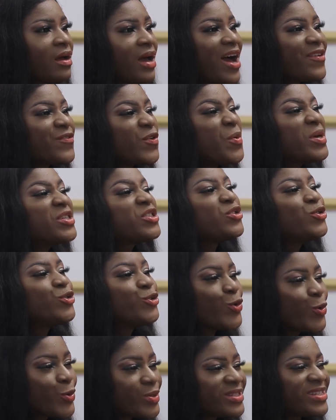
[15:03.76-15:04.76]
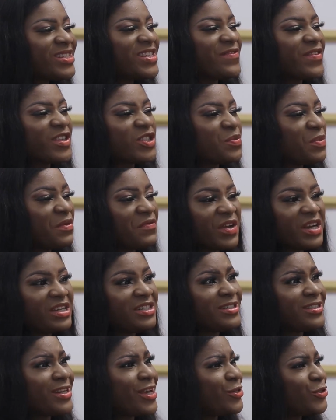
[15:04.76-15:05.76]
I've always known Silver to be
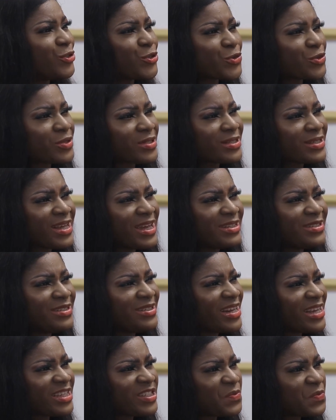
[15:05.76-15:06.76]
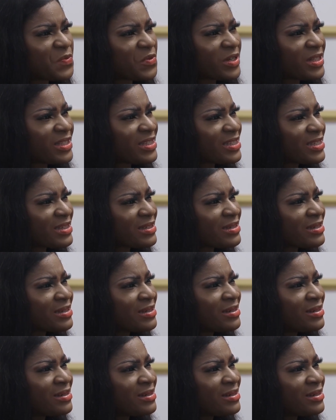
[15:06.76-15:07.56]
very dangerous and desperate.